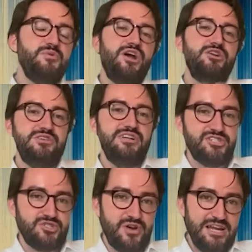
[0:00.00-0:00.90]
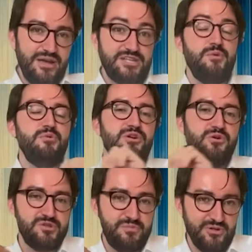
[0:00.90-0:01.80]
we're a country that's train-based, but we can
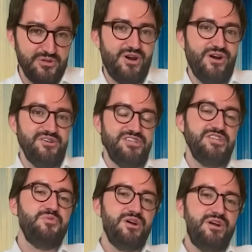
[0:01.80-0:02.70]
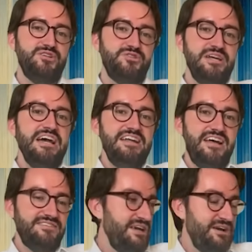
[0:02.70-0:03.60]
also build cars. Yes, we're a country
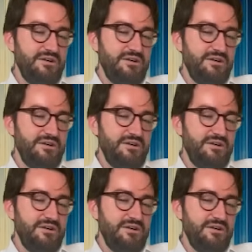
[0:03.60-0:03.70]
that